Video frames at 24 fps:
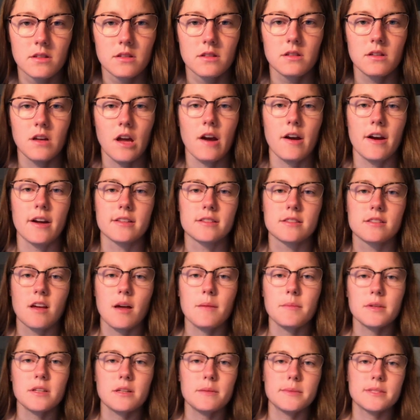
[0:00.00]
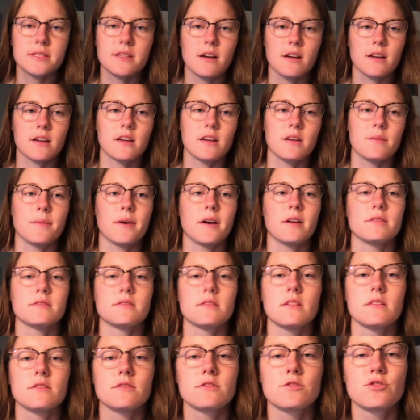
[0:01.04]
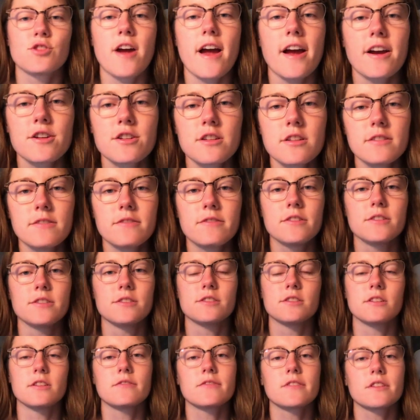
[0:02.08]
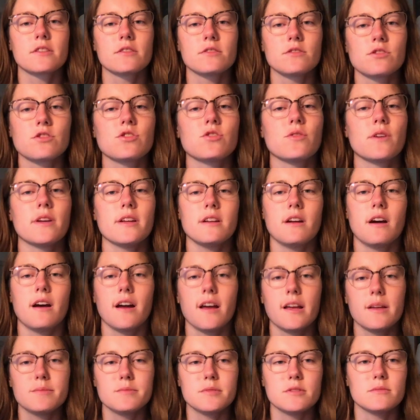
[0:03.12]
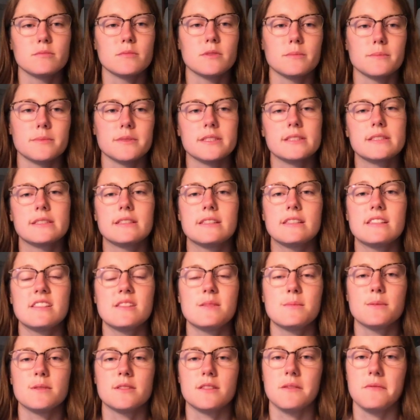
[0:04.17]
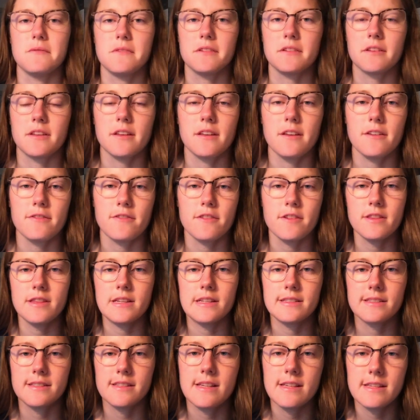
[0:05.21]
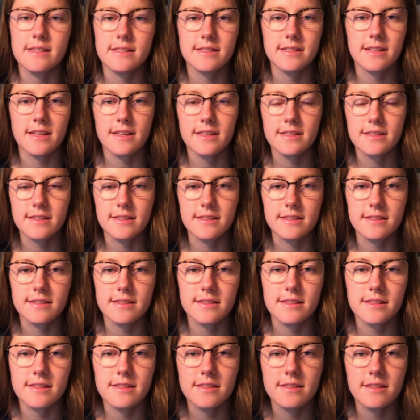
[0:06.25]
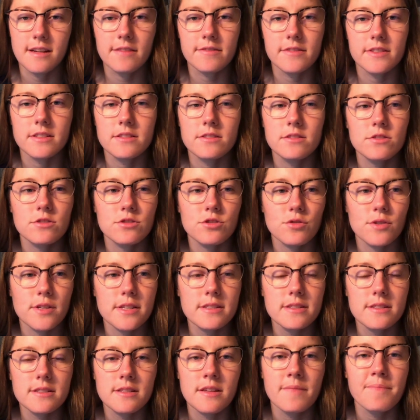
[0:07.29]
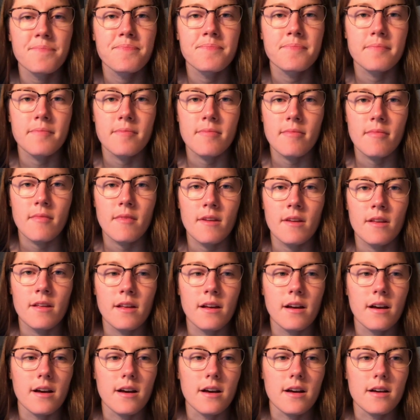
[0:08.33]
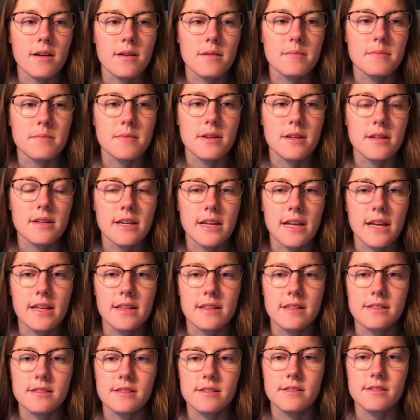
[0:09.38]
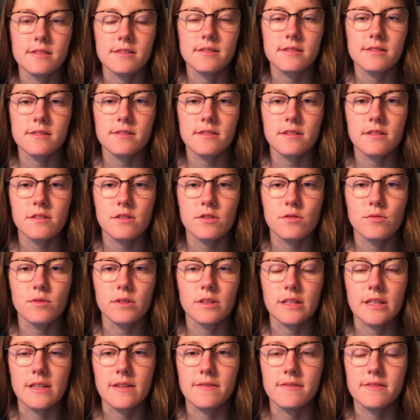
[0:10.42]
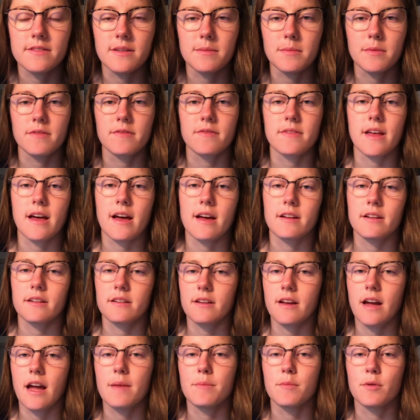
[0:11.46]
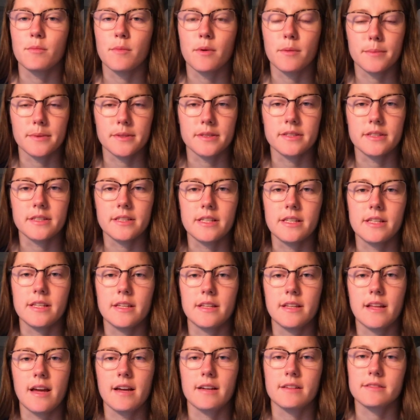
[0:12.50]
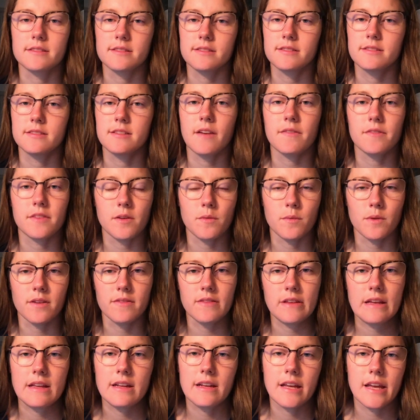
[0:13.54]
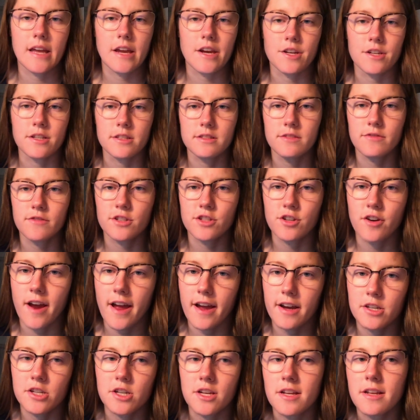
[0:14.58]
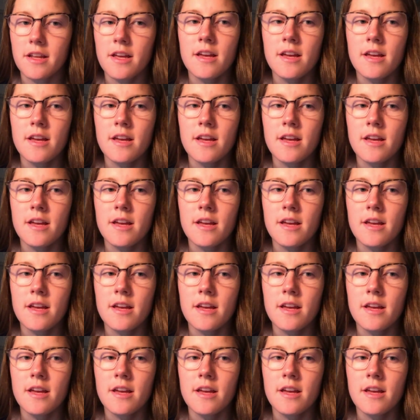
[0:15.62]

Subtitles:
Alright, so I'm going to be talking about traction for cervical joint hypomobility, specifically for the C6 and C7 joints. And again, this is to relieve some of that hypomobility, and that's definitely one of the indications for traction.